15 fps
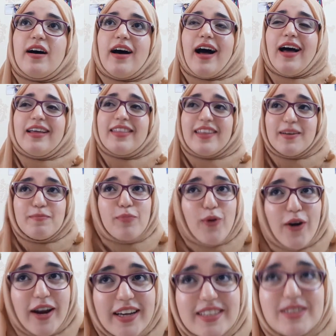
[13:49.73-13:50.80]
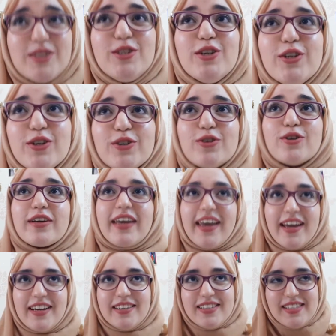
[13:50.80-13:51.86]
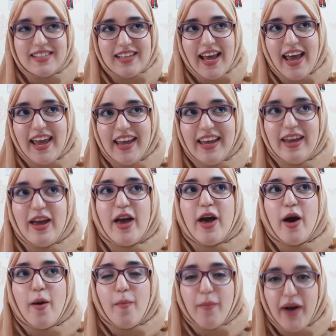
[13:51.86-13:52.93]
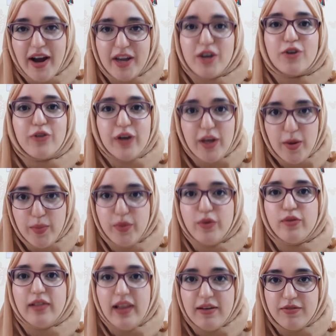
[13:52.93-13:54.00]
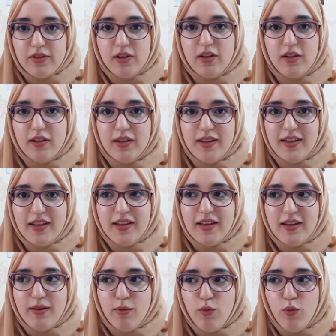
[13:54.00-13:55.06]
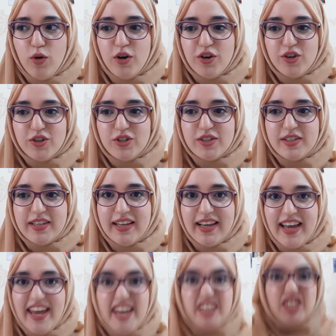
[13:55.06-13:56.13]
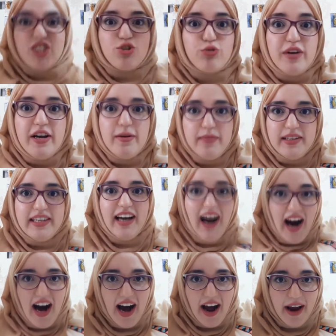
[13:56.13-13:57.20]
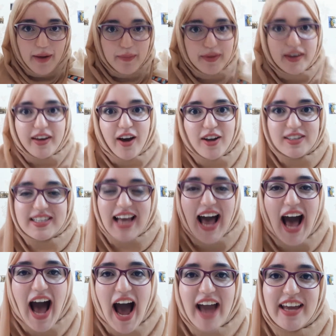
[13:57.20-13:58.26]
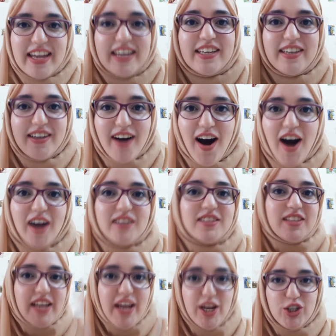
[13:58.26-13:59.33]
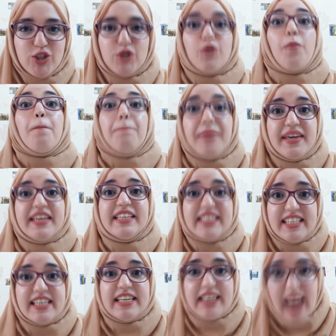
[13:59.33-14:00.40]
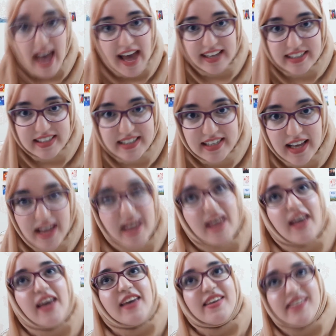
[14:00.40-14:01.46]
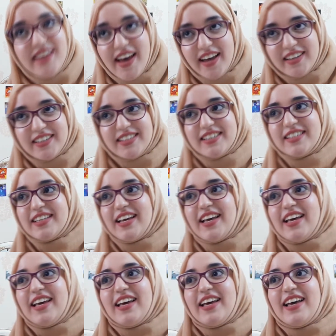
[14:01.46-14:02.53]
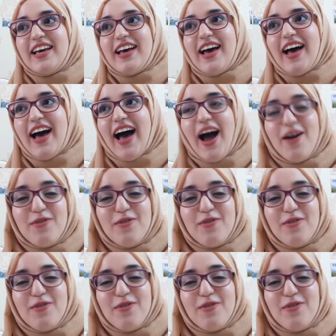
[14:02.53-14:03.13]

at that point you can say my Korea boo level was extremely high because I got into BTS. Yes. I